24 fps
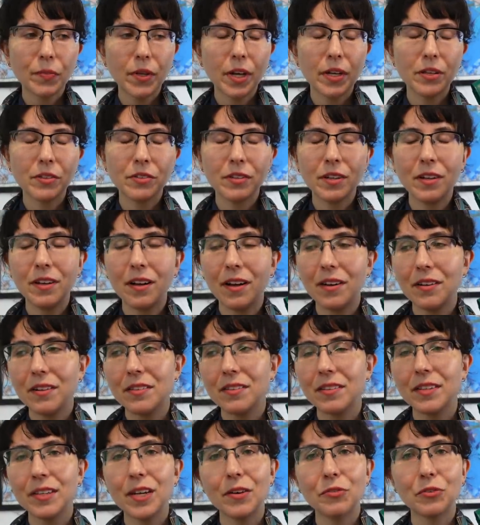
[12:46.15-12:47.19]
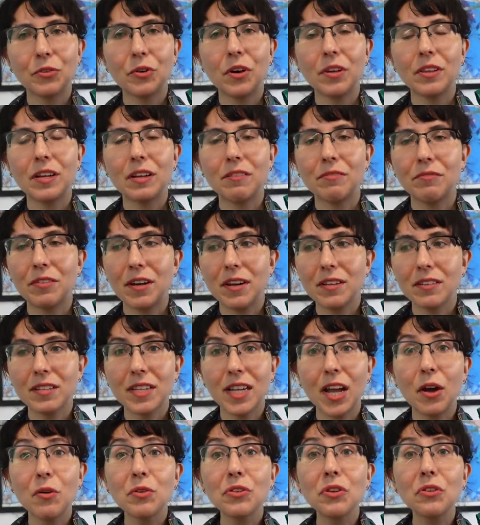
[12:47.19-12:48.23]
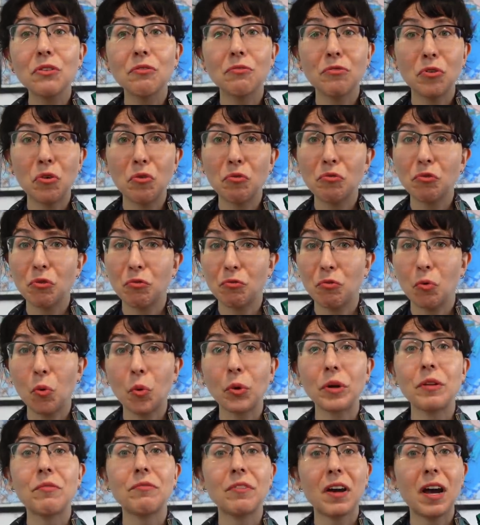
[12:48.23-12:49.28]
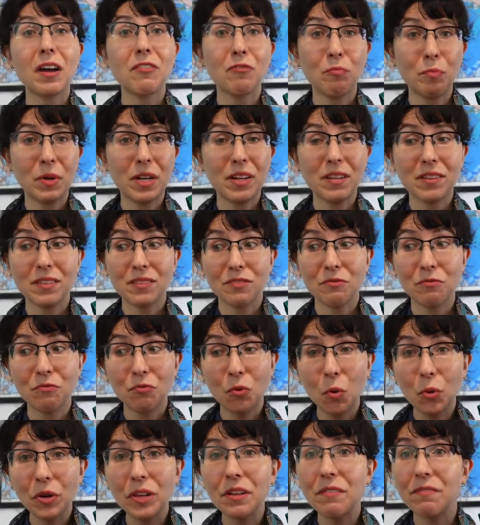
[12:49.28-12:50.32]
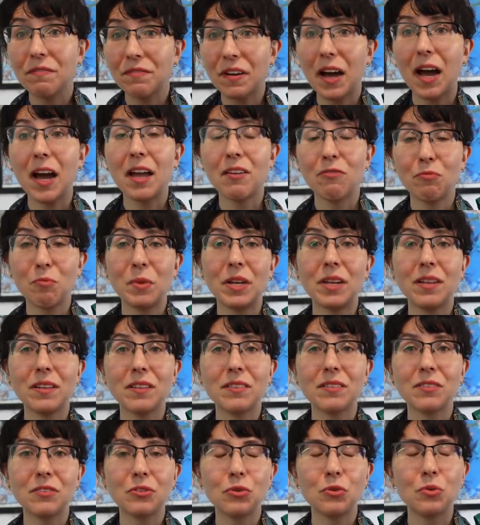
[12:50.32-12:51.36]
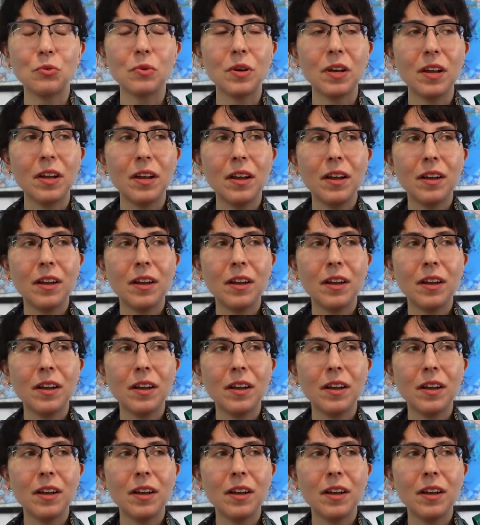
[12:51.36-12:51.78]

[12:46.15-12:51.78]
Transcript: I honestly, after all that fuss, like I was on the phone for 45 minutes, 45 minutes to